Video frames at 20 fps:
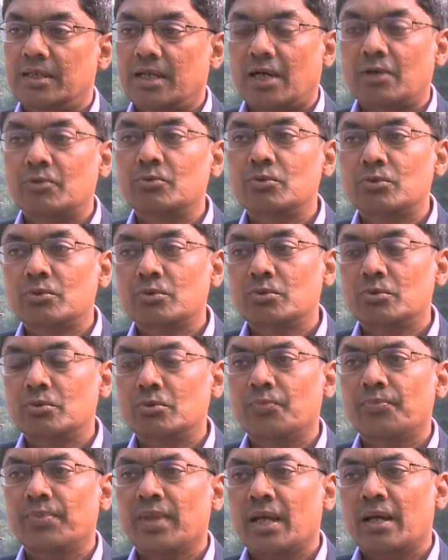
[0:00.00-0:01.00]
down to
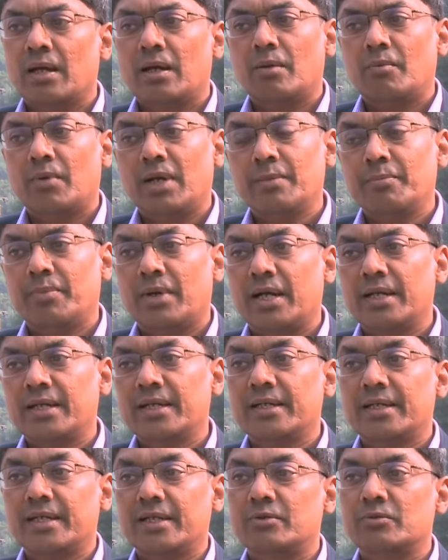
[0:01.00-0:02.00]
uh, one part
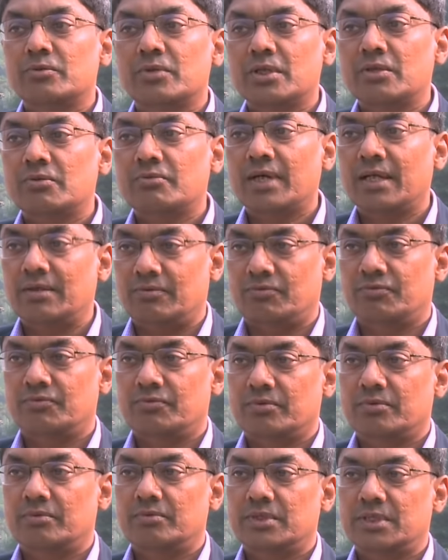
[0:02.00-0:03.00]
in 10 to the 12
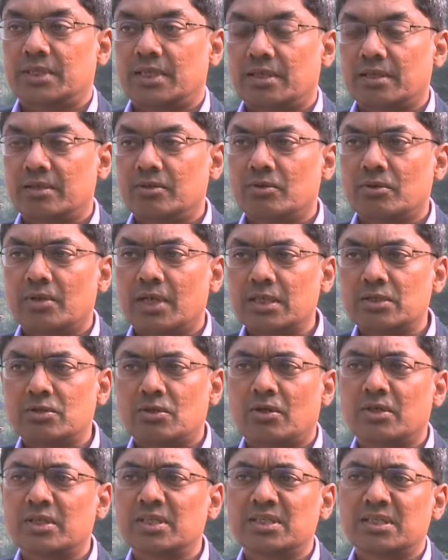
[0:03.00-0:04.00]
which are you know
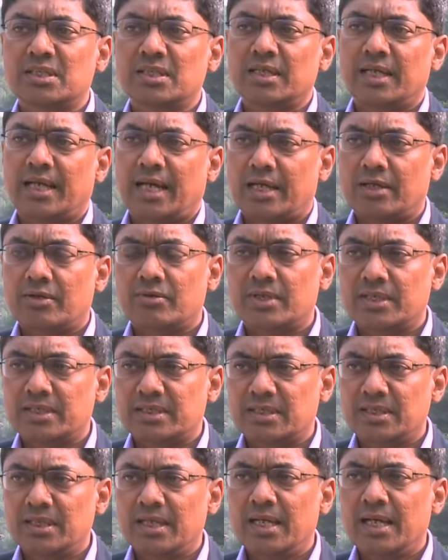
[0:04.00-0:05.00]
astonishing
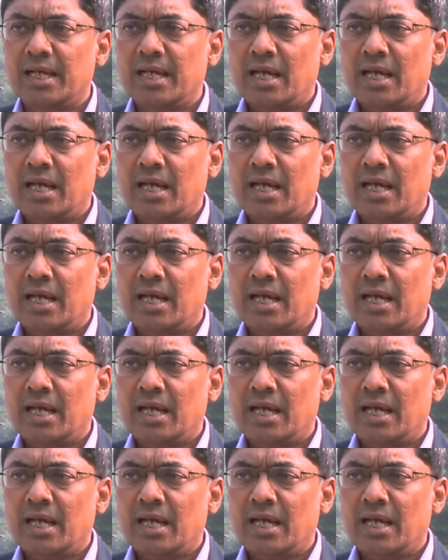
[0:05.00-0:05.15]
accuracy.